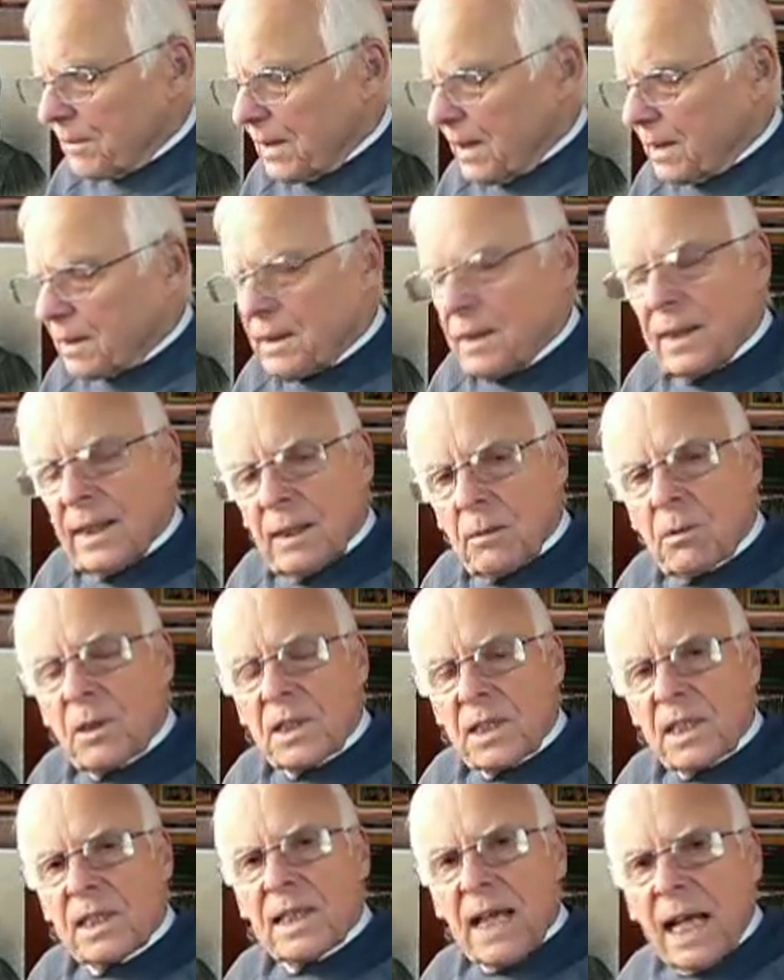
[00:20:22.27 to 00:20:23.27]
And it
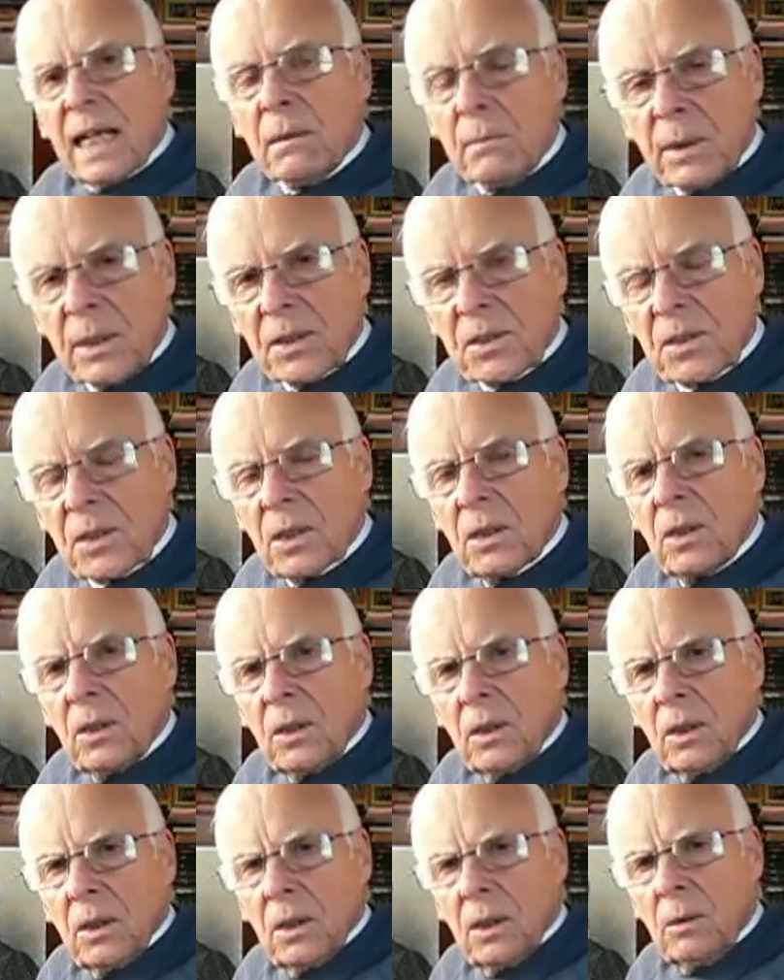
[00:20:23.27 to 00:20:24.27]
was his enemies
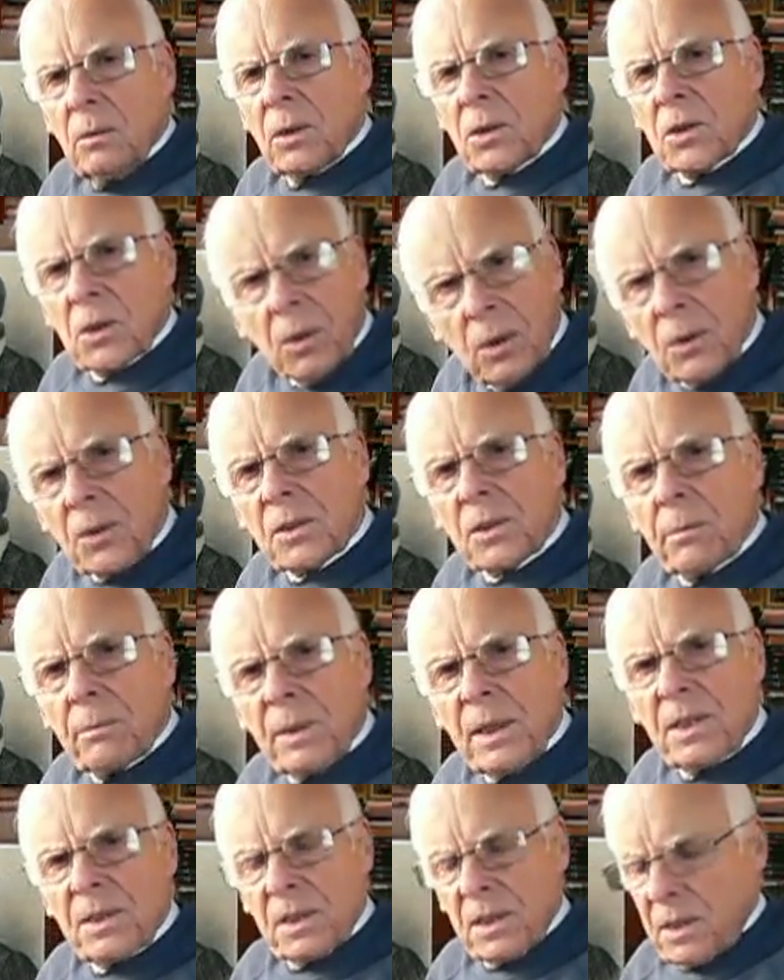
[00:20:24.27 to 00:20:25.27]
who were torn to
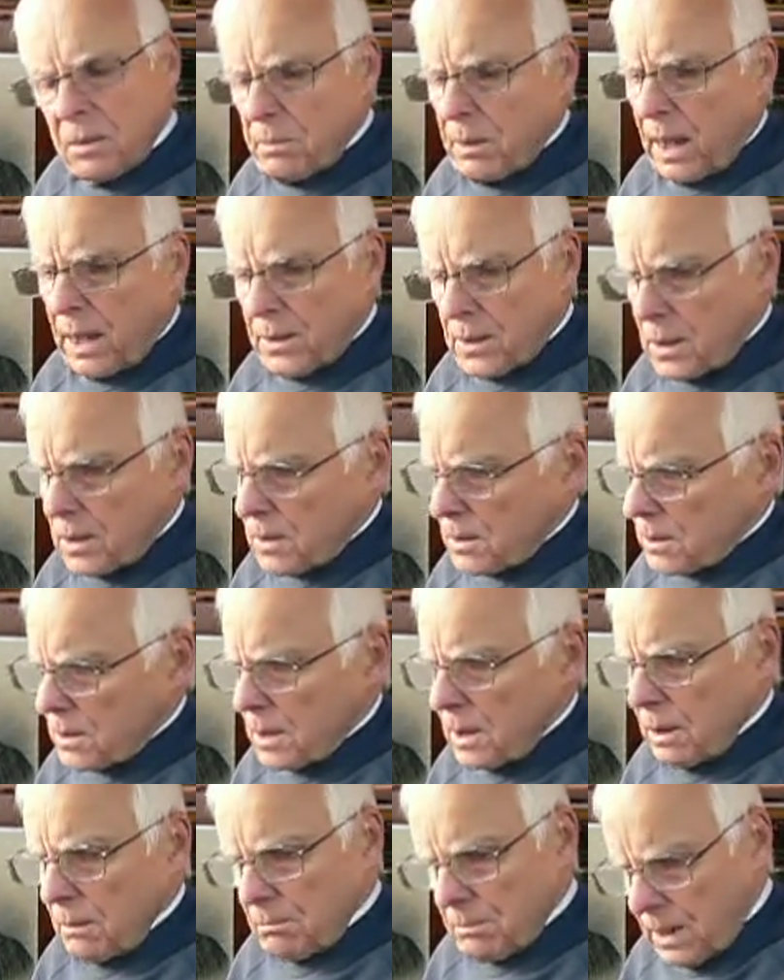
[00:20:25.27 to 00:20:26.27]
pieces by those
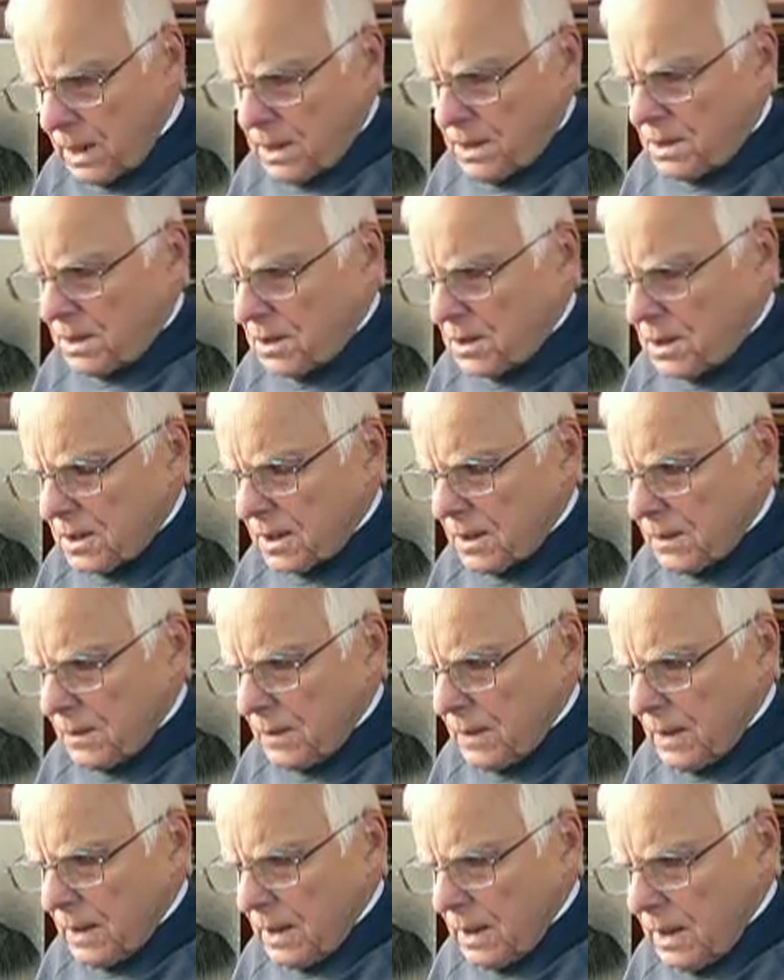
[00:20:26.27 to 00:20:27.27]
beasts.
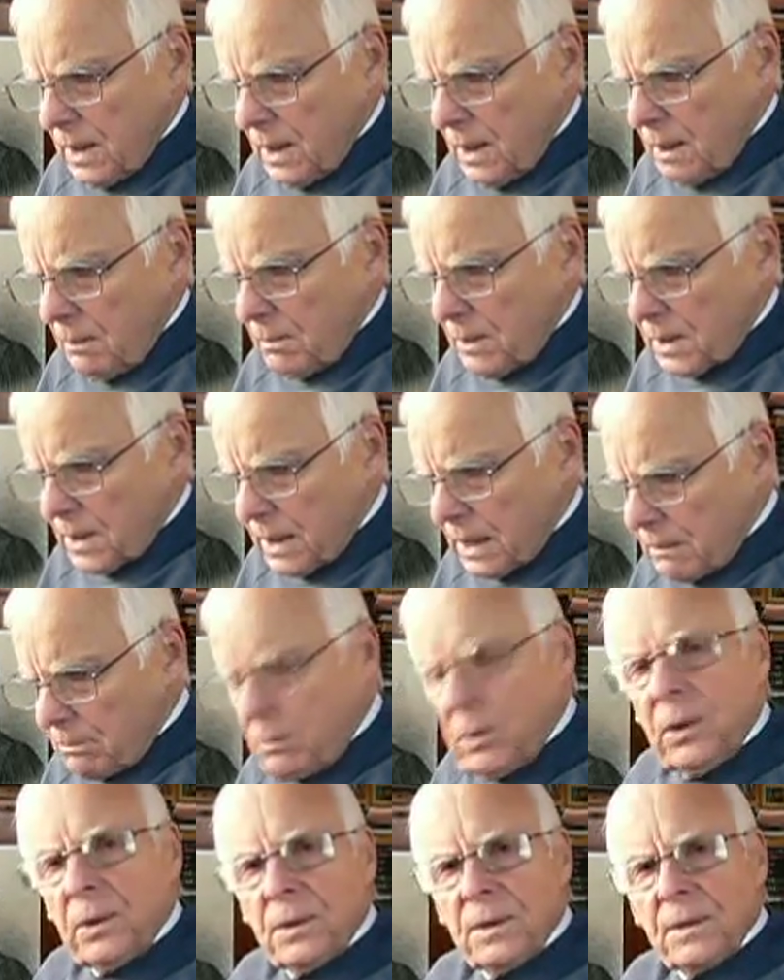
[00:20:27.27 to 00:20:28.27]
But the
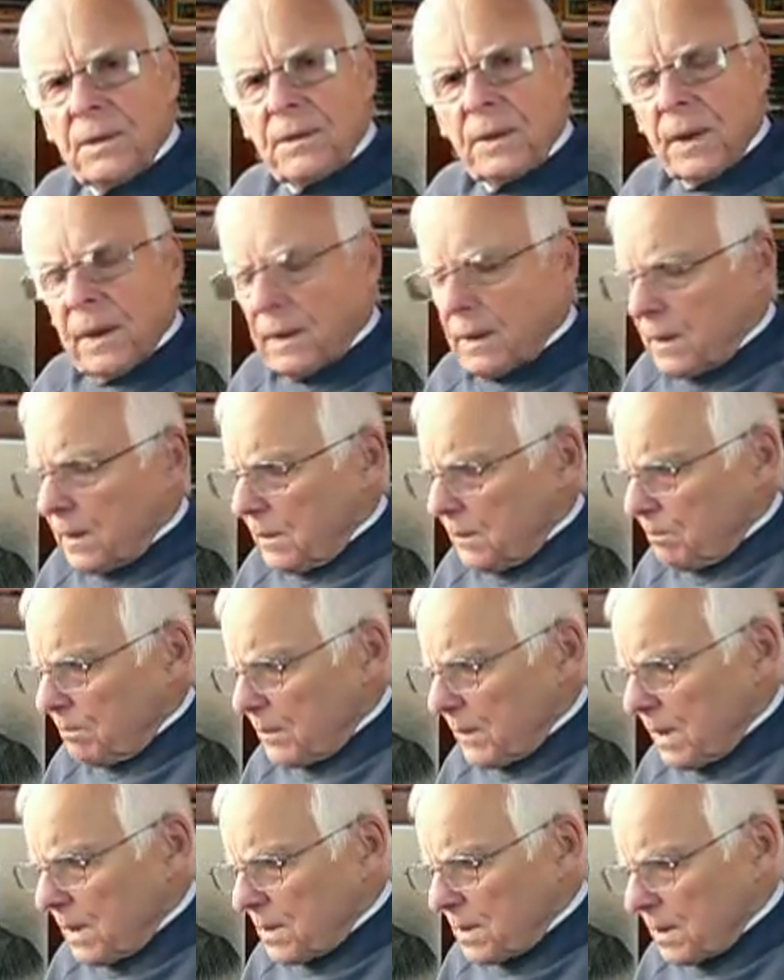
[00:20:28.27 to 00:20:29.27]
important thing
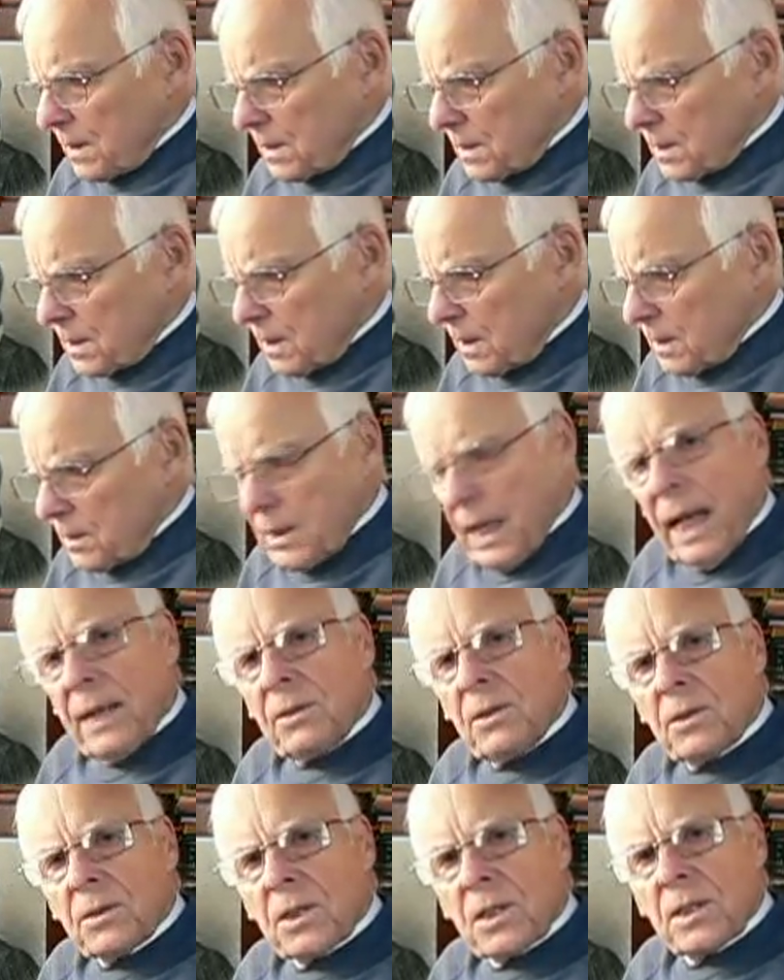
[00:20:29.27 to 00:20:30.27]
is that uh,
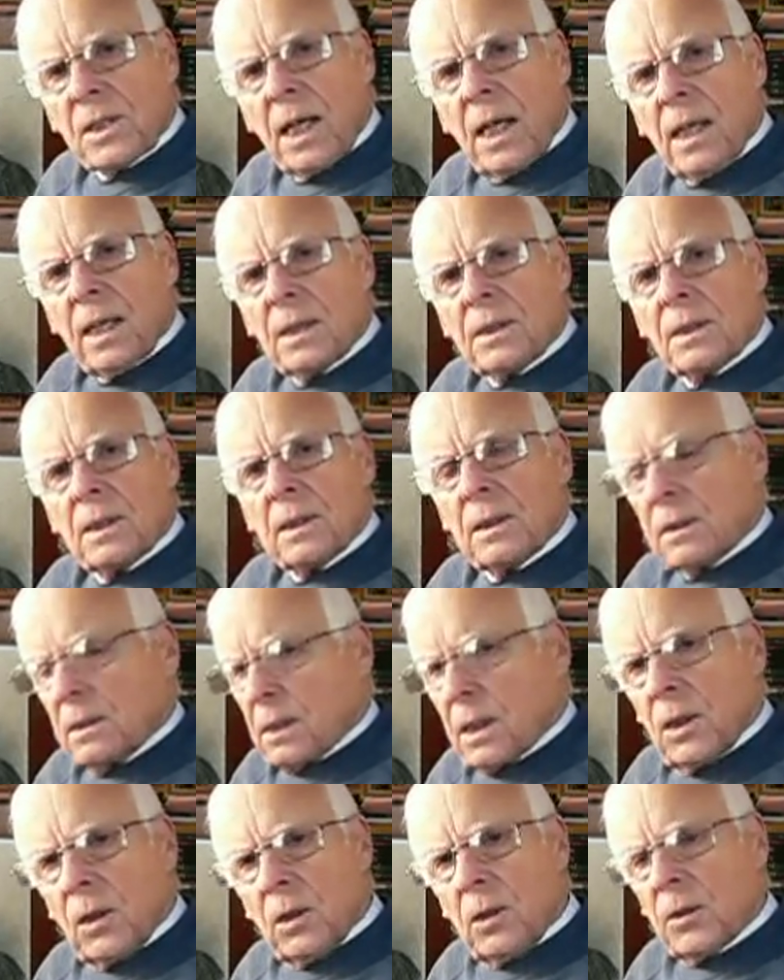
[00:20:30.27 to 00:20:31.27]
Daniel desired that
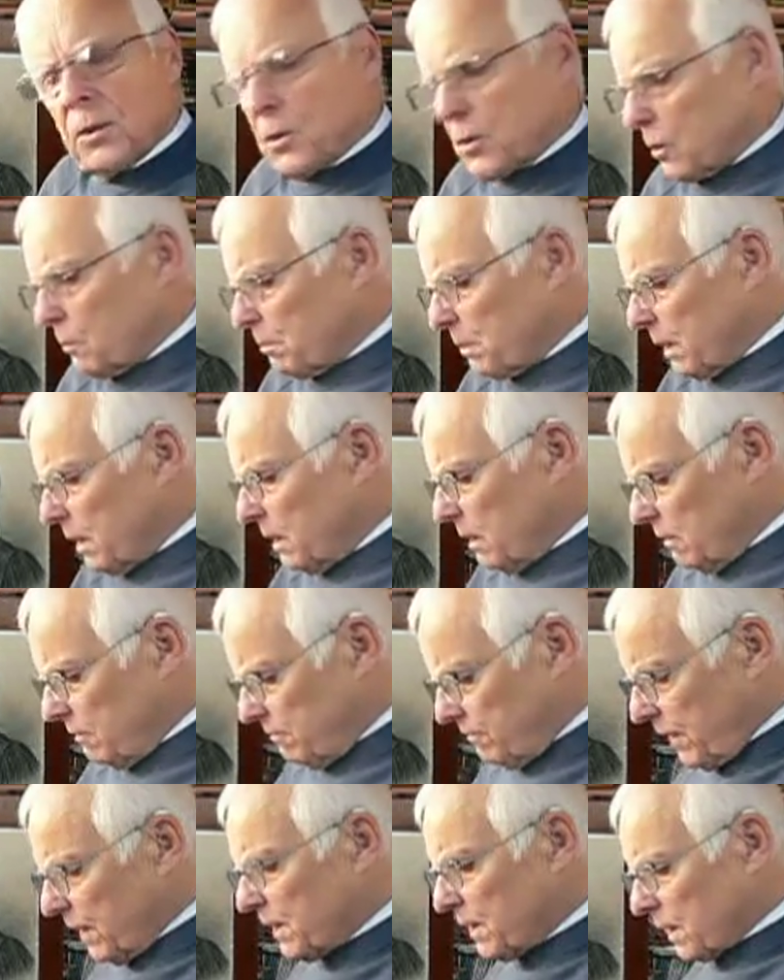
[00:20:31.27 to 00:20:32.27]
the Lord should be
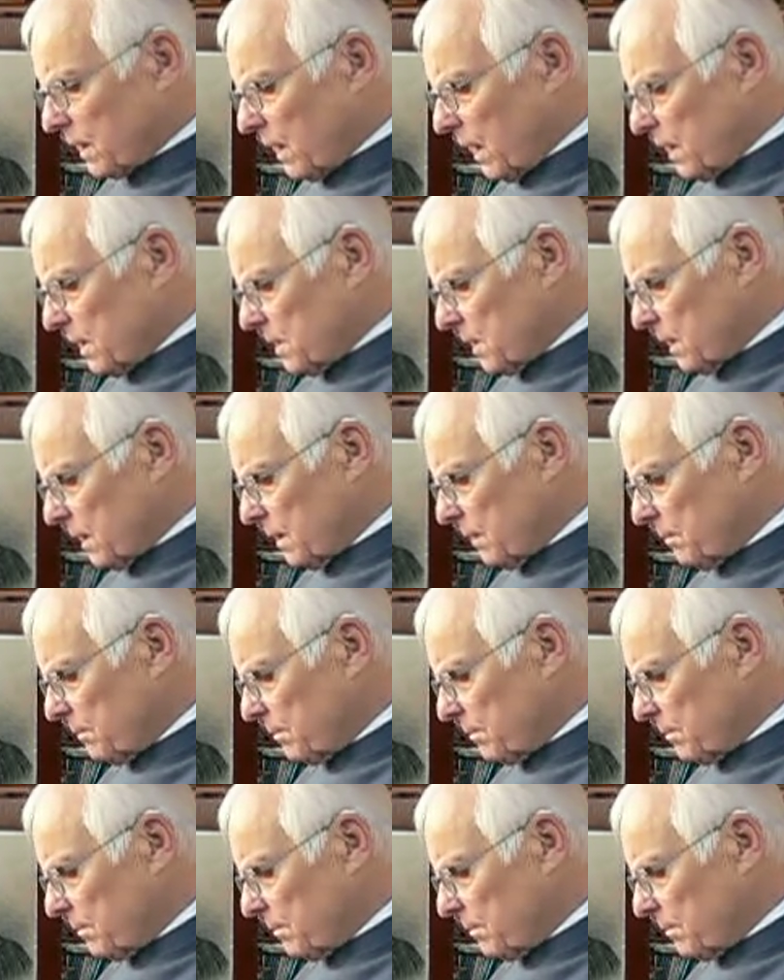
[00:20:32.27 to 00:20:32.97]
vindicated.